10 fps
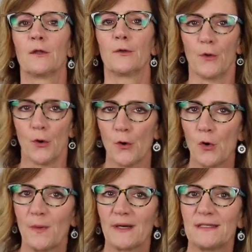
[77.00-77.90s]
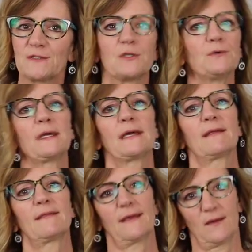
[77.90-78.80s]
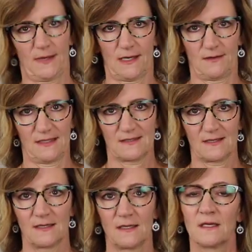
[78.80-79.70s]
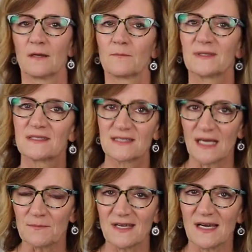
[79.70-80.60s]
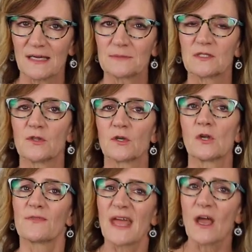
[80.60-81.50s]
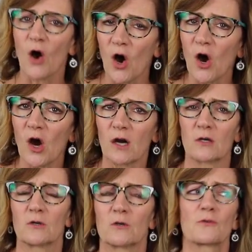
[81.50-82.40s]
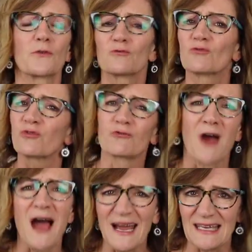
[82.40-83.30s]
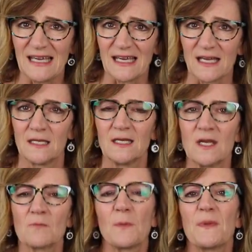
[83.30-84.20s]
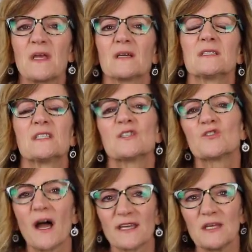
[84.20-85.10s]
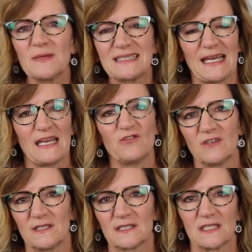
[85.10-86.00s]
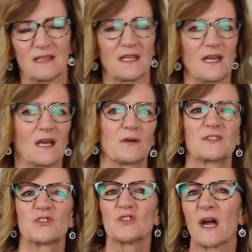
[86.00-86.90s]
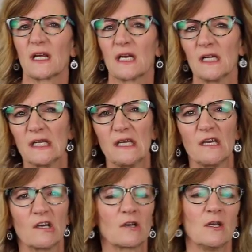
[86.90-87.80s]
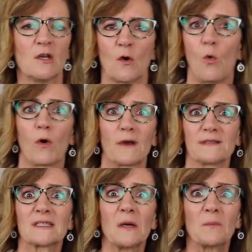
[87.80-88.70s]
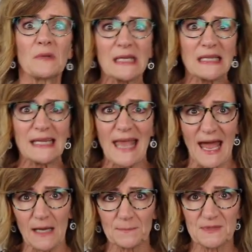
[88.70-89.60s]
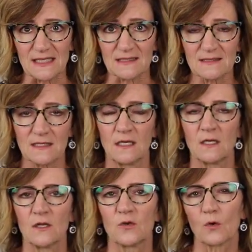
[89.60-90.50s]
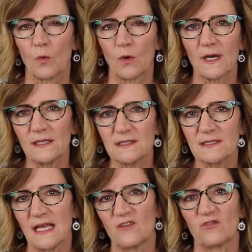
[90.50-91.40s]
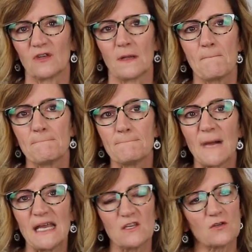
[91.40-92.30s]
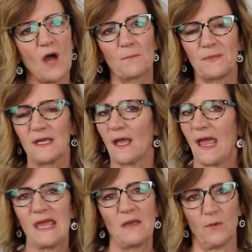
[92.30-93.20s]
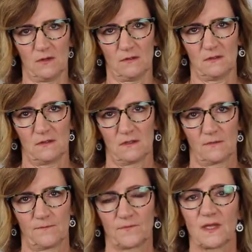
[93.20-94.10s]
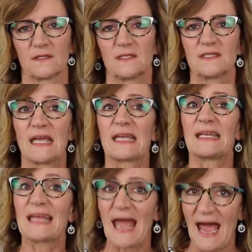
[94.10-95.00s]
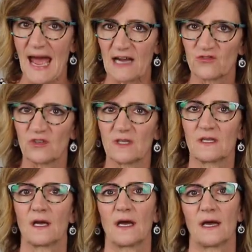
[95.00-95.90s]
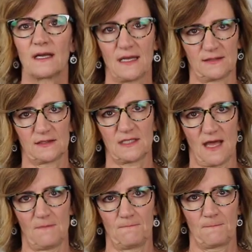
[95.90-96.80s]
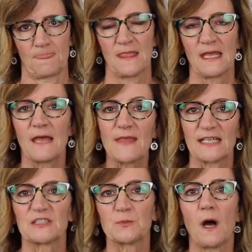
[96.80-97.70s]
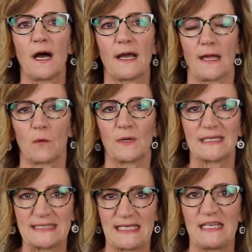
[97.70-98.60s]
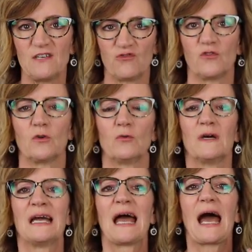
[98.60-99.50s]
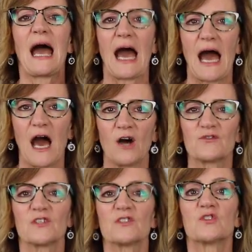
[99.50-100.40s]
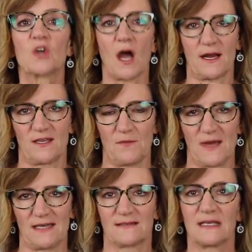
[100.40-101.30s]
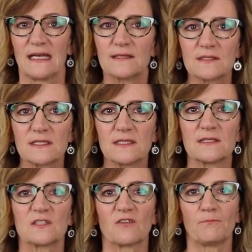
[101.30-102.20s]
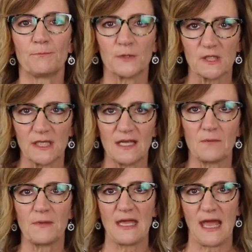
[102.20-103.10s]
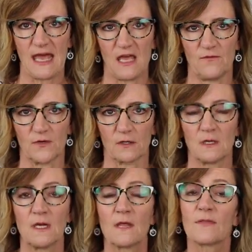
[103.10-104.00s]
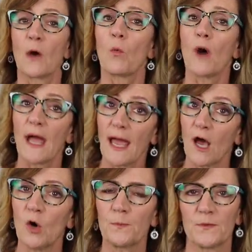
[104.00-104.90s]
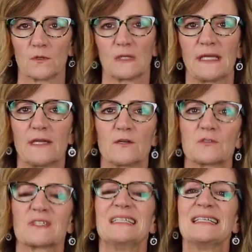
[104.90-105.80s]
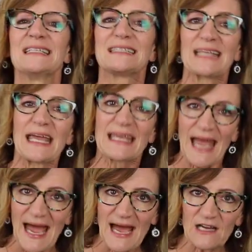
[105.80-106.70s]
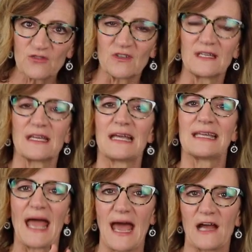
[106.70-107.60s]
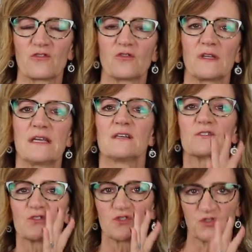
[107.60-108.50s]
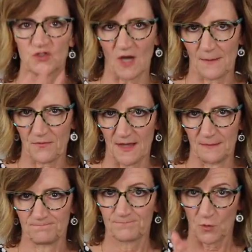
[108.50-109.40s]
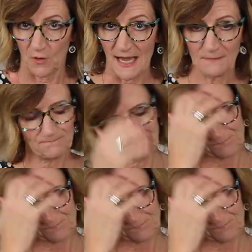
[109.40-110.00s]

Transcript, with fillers: Nobody's doing anything about it. But sometimes they are, or, or they're trying but because the documentation isn't there, it's not clear, or it's completely absent, your organization might not be able to take any action against them. And that's why I want to teach you how to document incidents of bullying behavior that will help your leaders take action and actually stop them. Okay?